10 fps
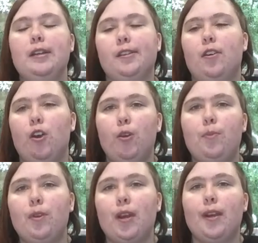So I hope
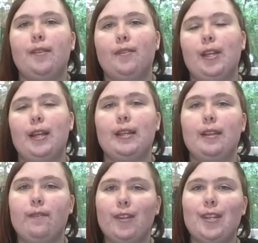you guys really liked
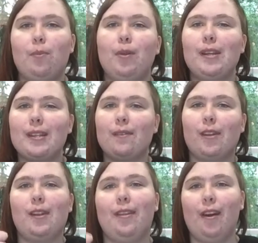it. If you did, please give
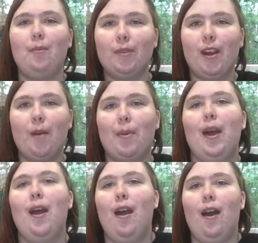it a thumbs up.
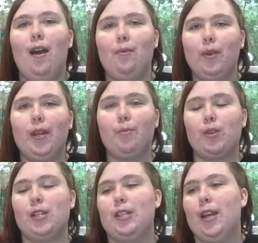I really
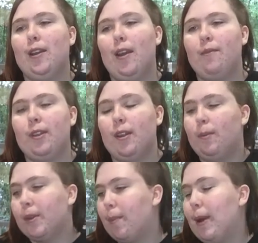appreciate every
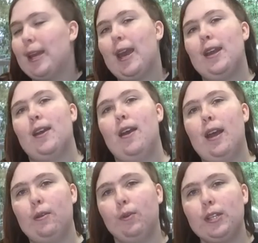thumbs up I get,
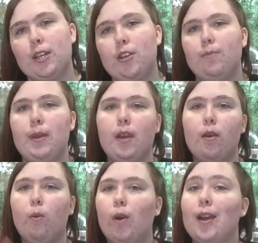and it really tells me
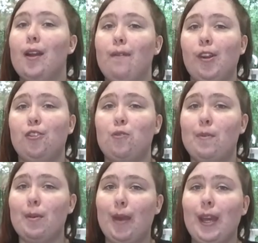what kind of videos you
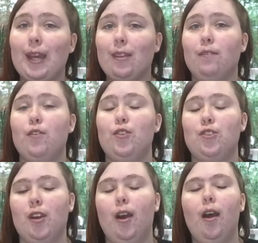want me to make in the
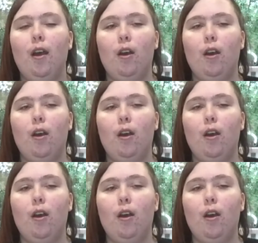future.